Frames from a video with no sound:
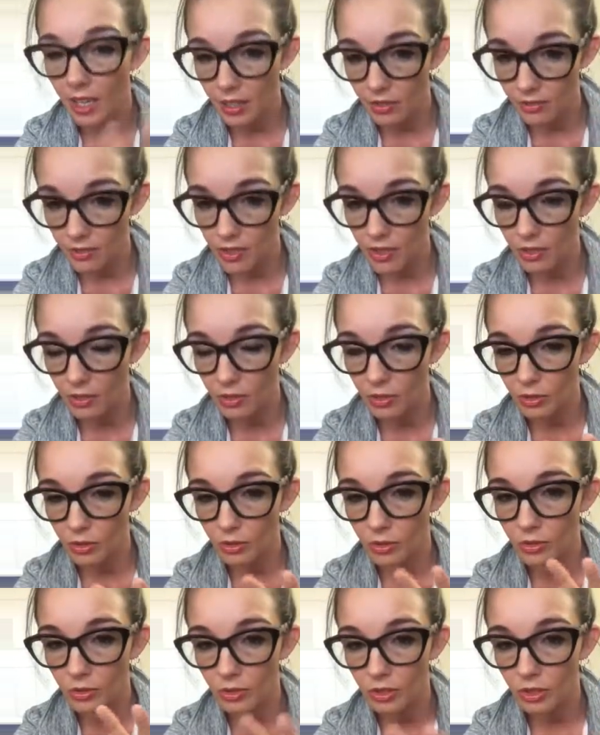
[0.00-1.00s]
and a
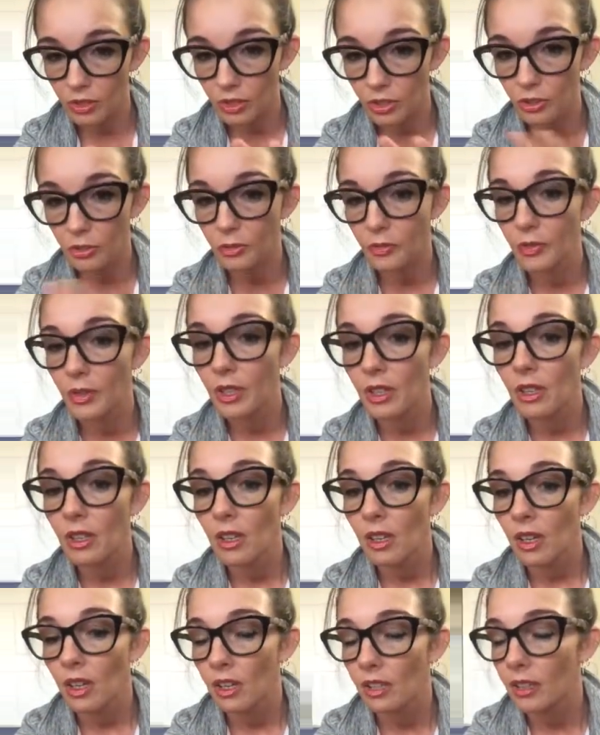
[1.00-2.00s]
physical cue.
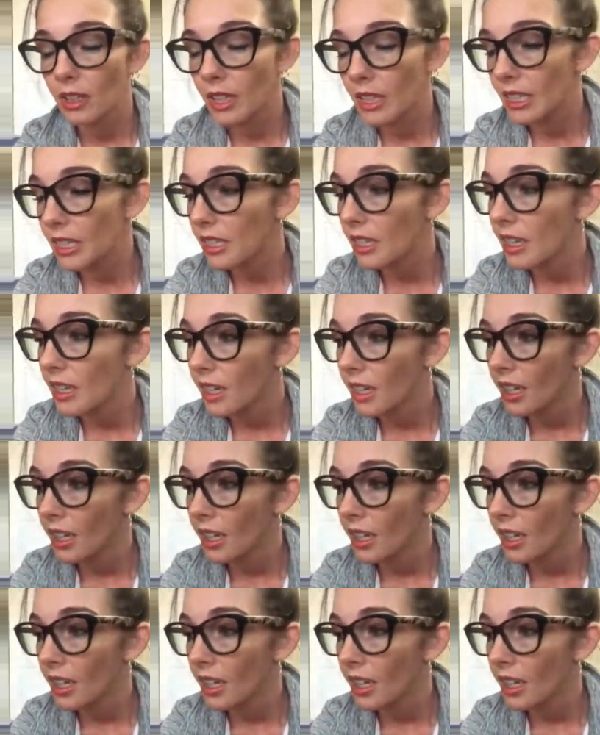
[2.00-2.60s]
All right.